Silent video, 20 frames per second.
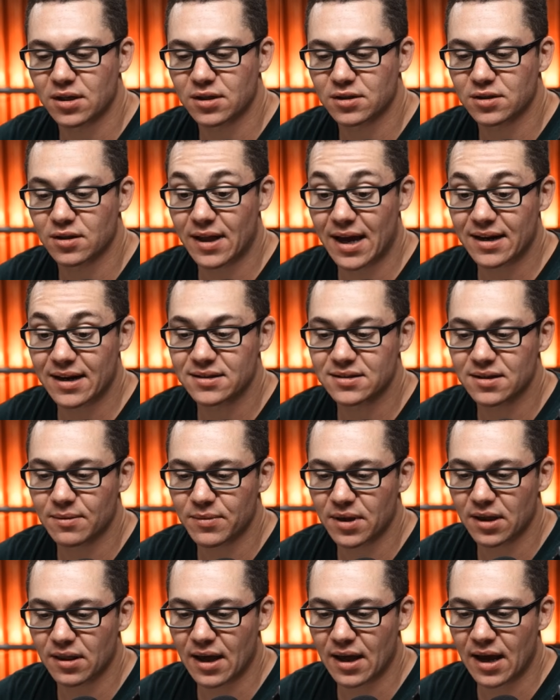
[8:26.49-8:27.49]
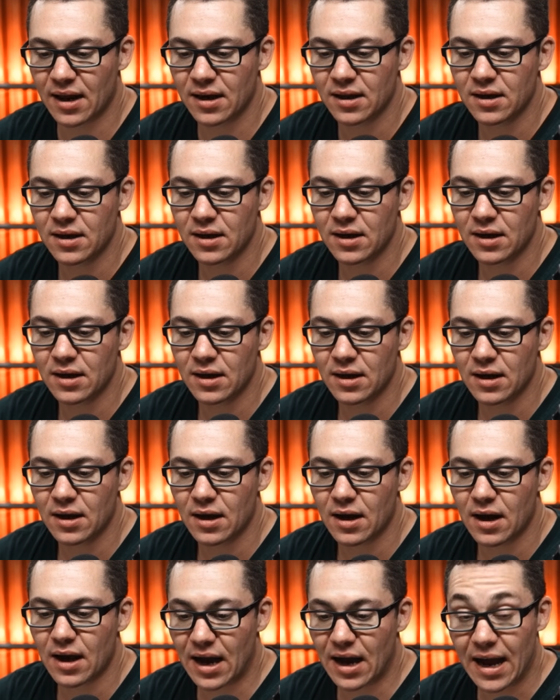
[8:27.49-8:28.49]
And so that is something that
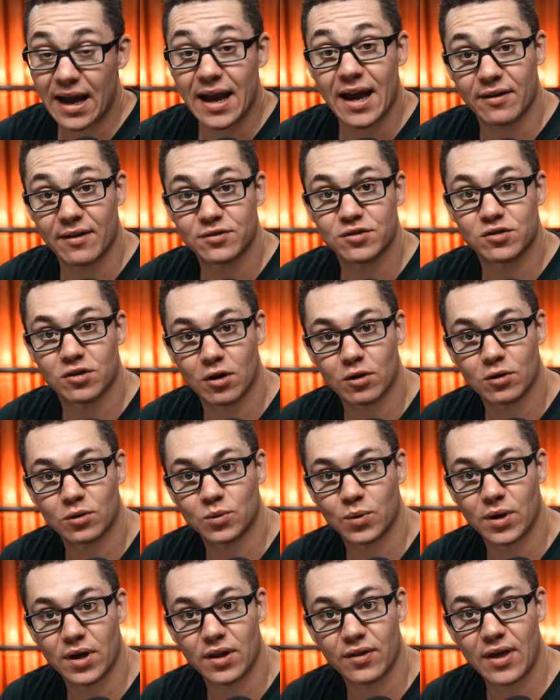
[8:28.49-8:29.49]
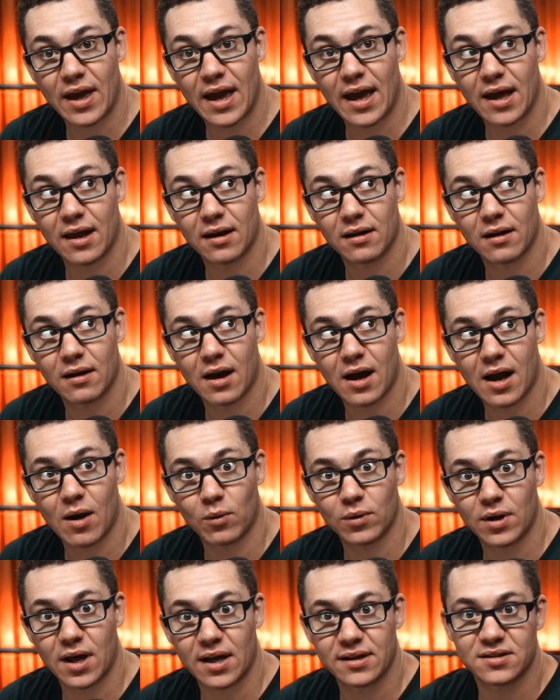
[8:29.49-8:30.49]
I have struggled with, and I
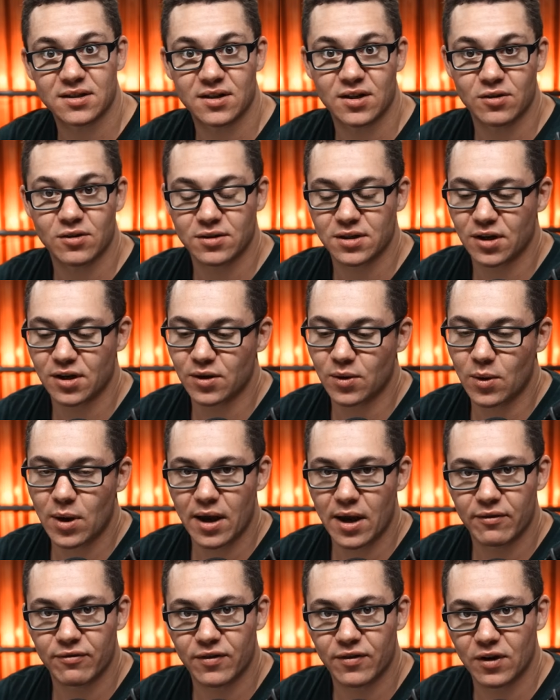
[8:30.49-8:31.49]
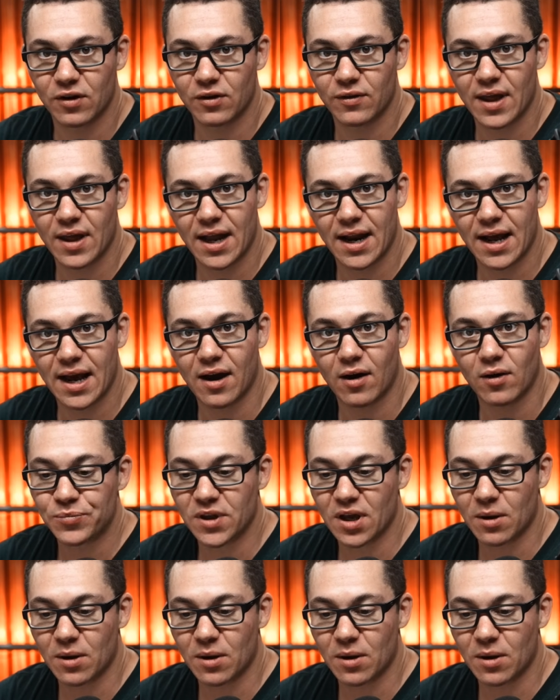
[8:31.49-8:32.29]
will not sit here and tell you I have figured that out.